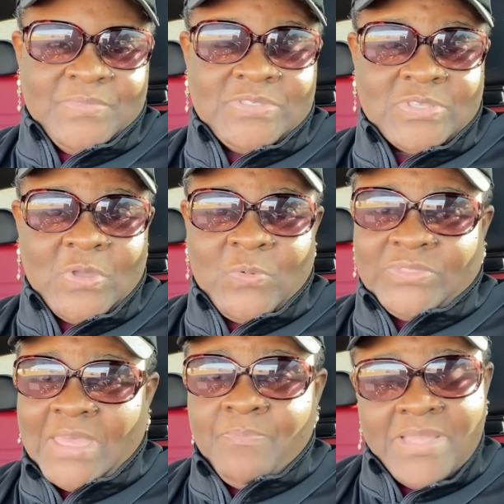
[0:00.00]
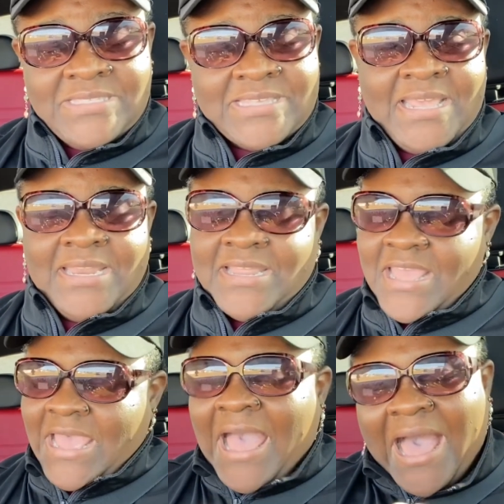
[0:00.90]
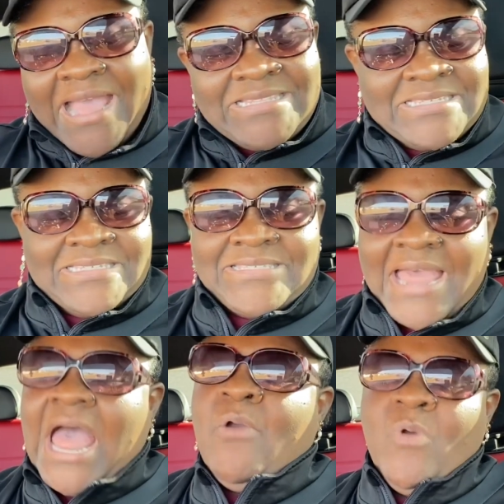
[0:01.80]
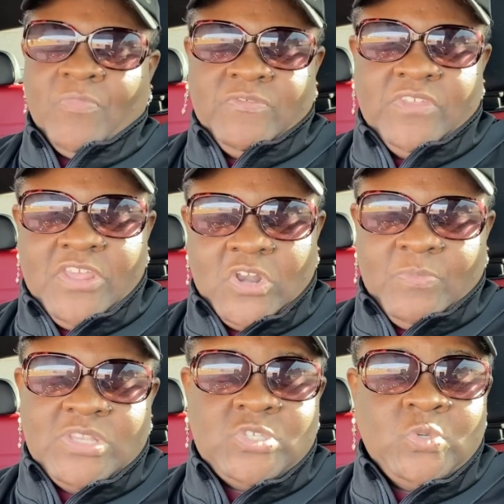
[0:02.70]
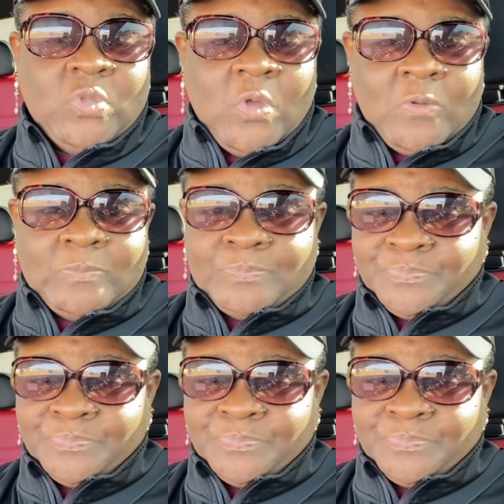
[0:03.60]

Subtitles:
So with that being stated, I did not want the video to be too long.